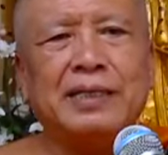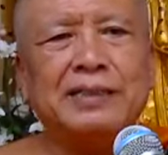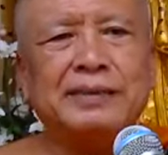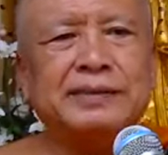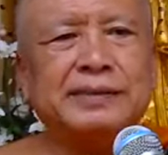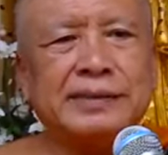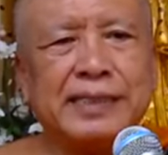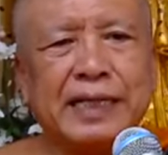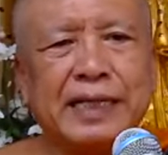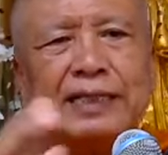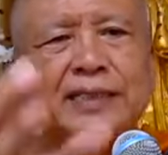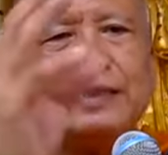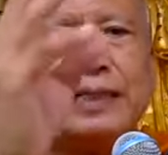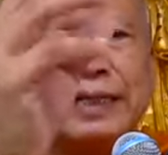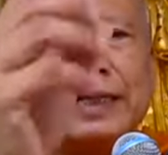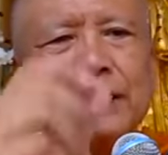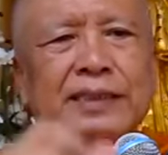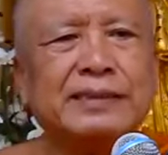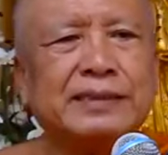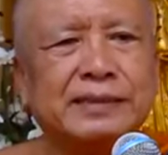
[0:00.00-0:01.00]
Sense
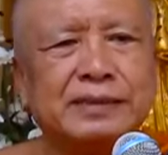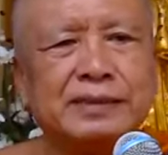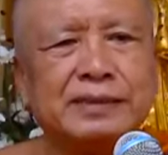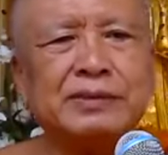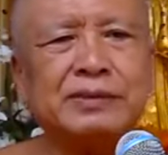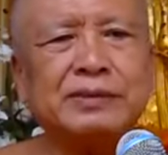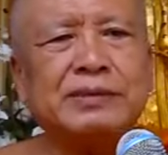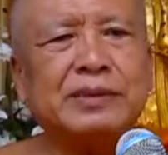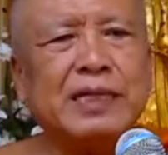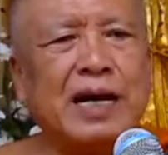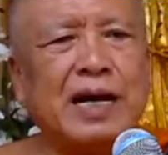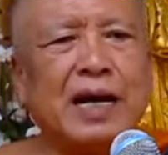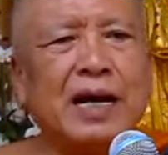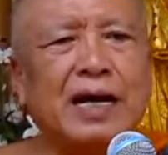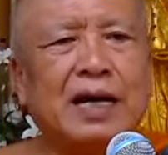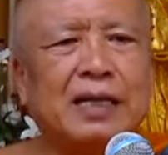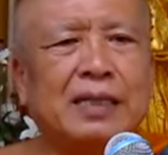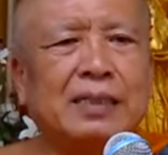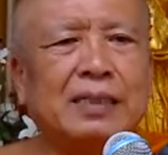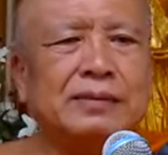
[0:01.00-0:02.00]
is
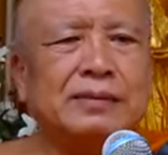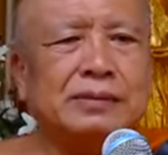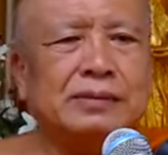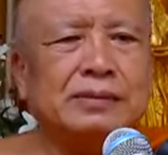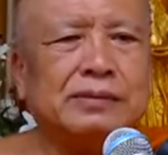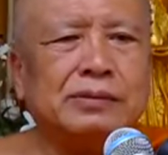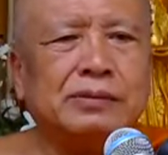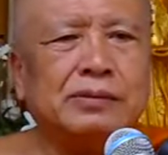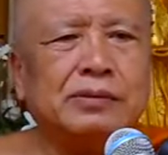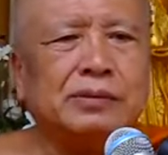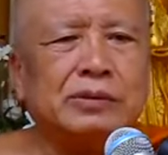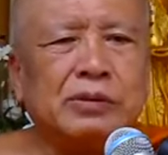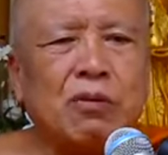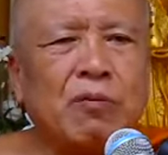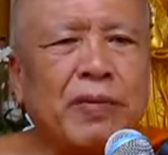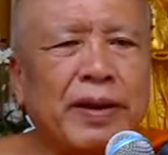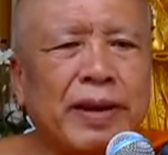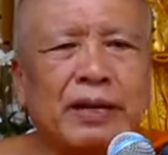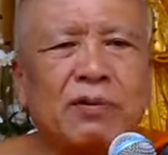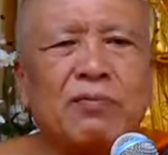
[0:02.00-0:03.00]

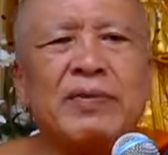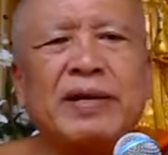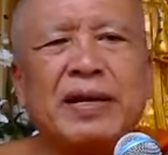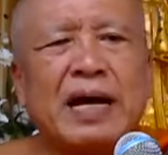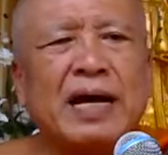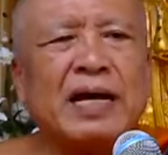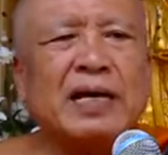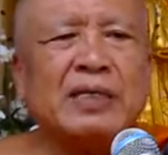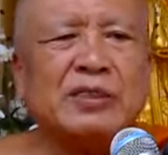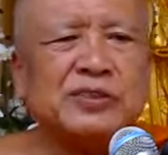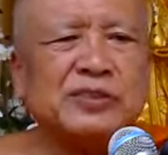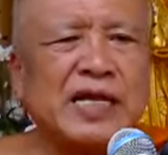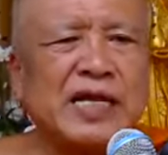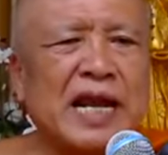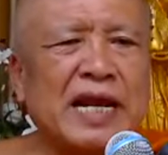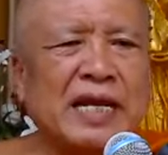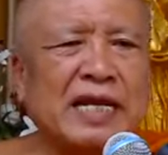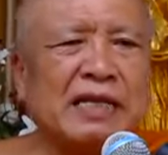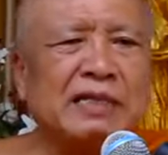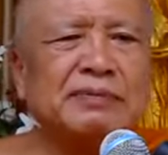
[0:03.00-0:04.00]
knowing with
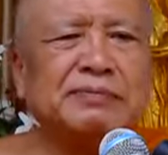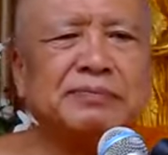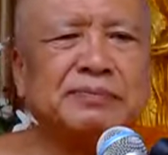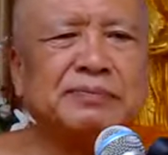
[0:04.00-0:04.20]
understanding,